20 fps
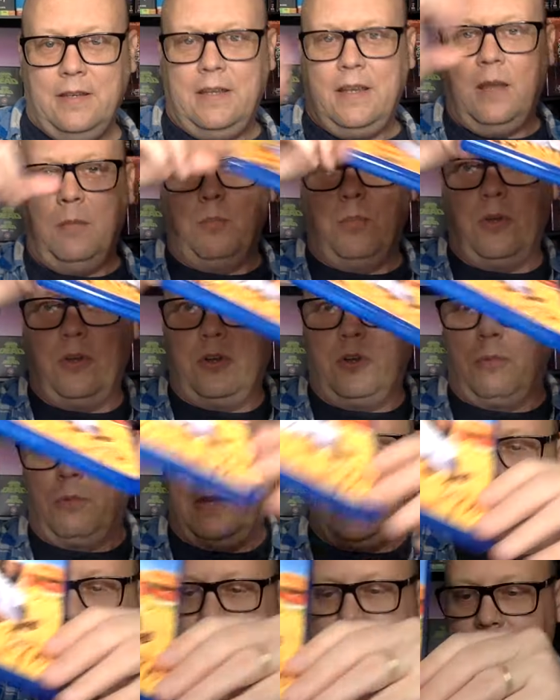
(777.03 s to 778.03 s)
and
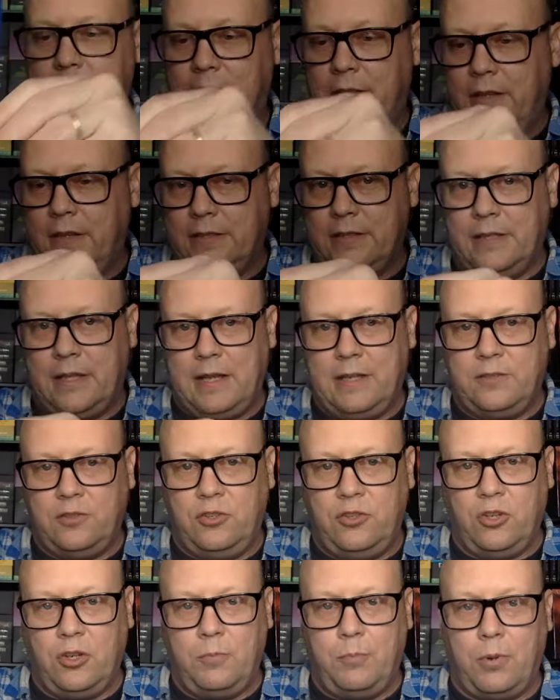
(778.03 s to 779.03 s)
burger-related silliness, and that is
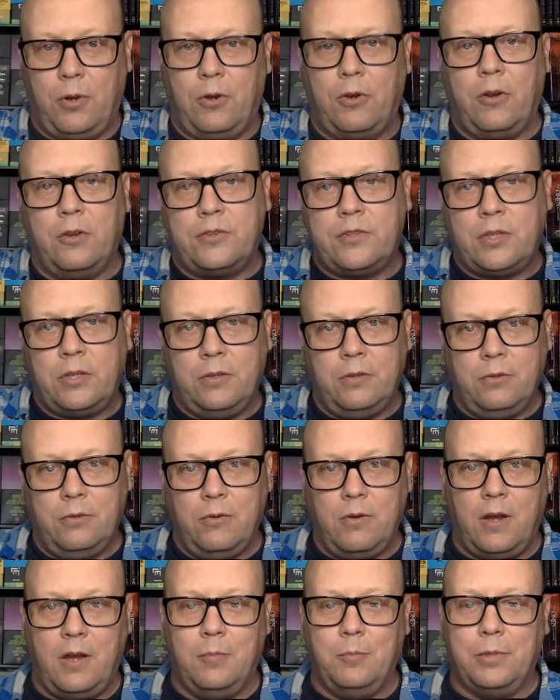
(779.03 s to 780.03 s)
Good Burger
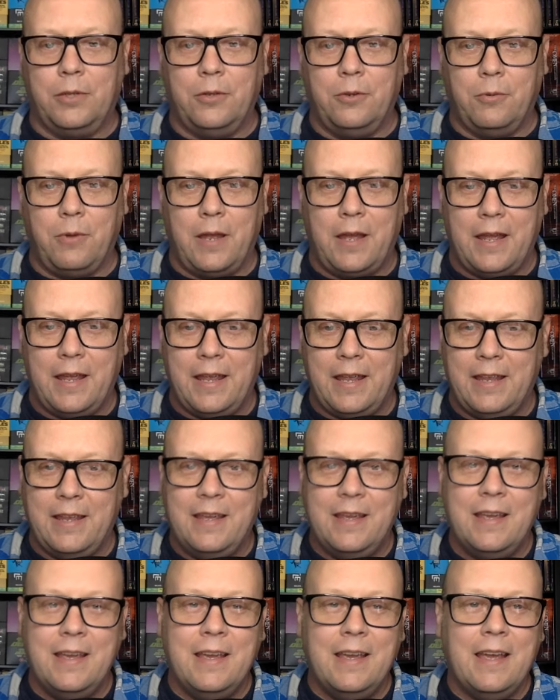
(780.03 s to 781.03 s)
2 on Blu-ray.
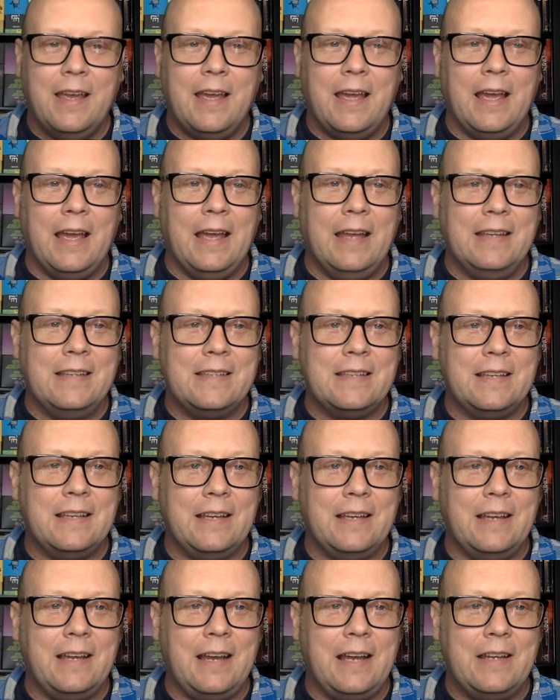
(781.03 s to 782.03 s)
And
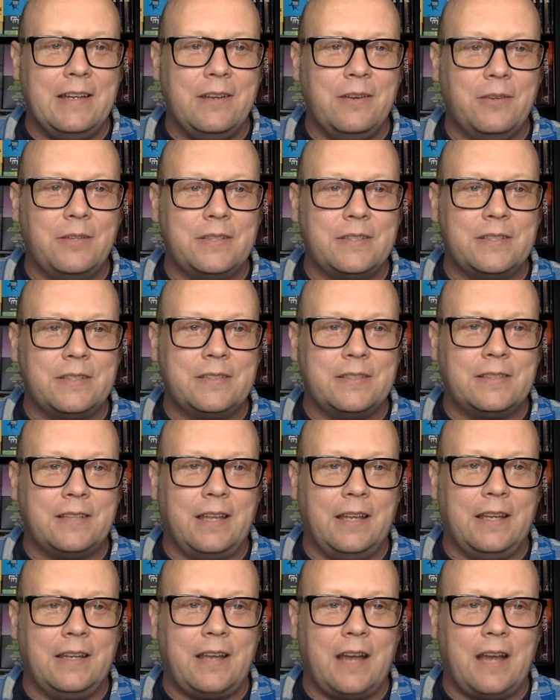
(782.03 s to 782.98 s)
I know this is like